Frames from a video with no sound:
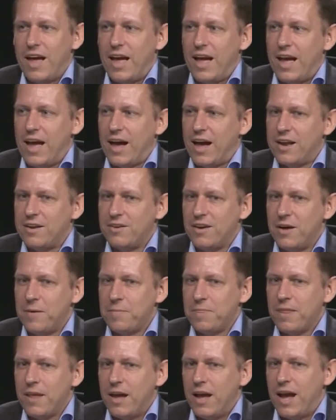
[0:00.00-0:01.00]
and,
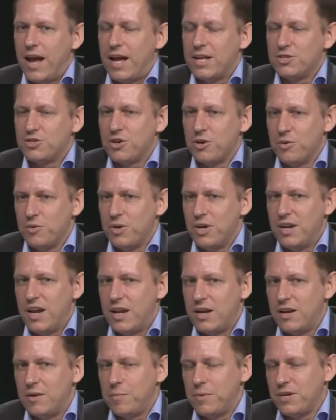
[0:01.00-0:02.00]
um, and so it
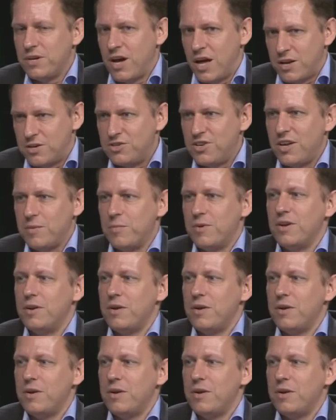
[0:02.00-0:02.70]
ended up being not a 10 minute,